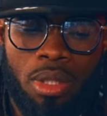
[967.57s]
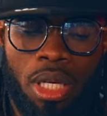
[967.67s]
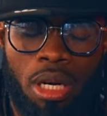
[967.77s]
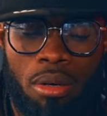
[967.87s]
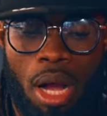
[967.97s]

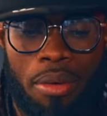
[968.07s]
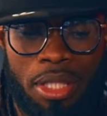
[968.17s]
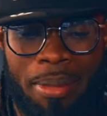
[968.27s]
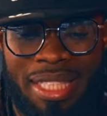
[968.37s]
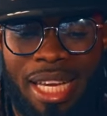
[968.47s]
uh, I was
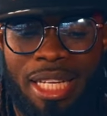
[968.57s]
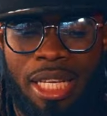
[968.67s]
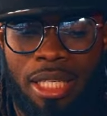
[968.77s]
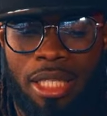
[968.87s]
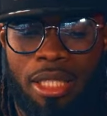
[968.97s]
in my Matadi,
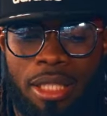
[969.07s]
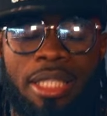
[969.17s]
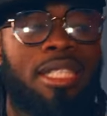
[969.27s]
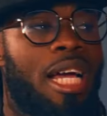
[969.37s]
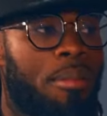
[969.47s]
and then
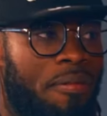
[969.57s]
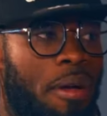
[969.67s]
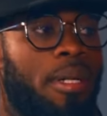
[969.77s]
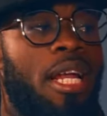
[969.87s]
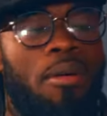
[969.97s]
this night my
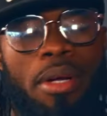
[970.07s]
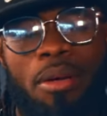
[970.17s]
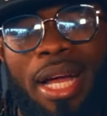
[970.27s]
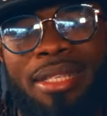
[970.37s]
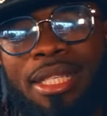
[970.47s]
family and I were
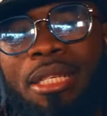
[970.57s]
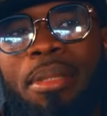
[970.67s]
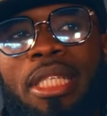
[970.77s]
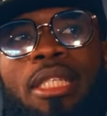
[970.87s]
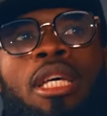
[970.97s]
asleep,
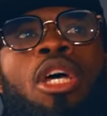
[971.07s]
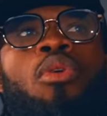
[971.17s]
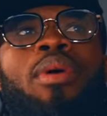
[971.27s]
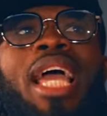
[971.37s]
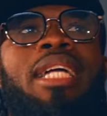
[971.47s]
and then
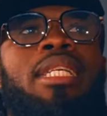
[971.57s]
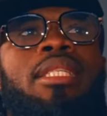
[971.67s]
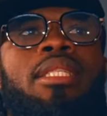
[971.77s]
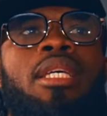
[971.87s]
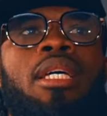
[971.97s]
we had
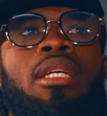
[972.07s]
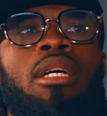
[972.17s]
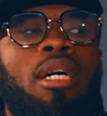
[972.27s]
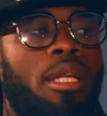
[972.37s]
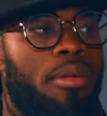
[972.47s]
this,
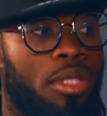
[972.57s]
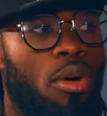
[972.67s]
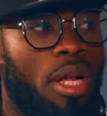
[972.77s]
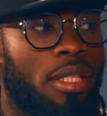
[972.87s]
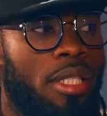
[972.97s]
uh, there was no
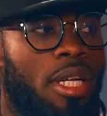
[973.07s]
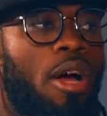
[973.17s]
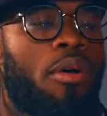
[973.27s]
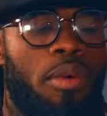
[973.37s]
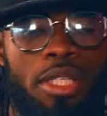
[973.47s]
LEC
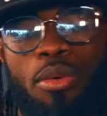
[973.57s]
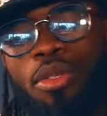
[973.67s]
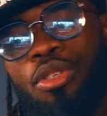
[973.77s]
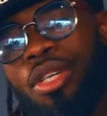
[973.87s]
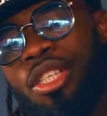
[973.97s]
current went, so
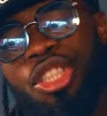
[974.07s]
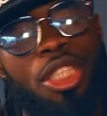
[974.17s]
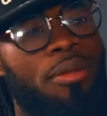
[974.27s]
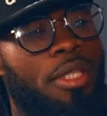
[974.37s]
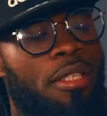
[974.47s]
we turned on the
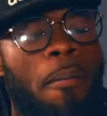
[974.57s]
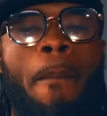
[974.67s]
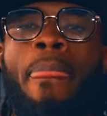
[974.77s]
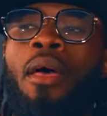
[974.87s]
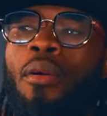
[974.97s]
generator
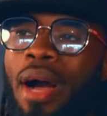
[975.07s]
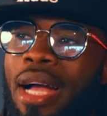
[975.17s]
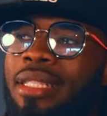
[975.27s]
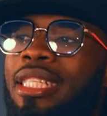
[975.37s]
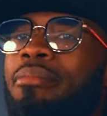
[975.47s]

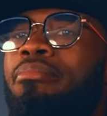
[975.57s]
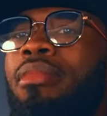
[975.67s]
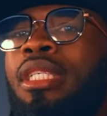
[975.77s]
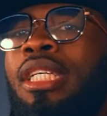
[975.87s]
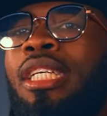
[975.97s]
while asleep.
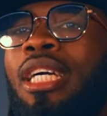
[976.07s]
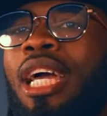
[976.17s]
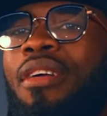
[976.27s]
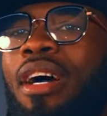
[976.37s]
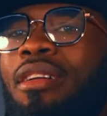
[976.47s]

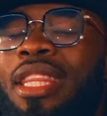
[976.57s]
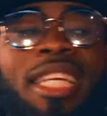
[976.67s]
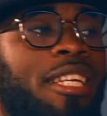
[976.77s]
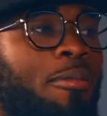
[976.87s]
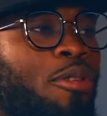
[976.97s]
Around
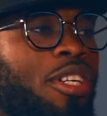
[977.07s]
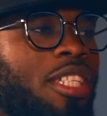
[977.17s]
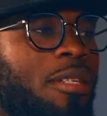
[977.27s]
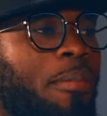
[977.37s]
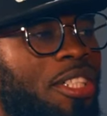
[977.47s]
3 in the
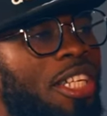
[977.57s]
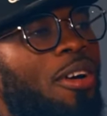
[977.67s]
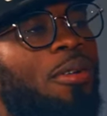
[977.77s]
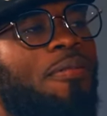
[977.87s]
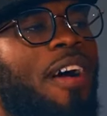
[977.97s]
morning, the machine caught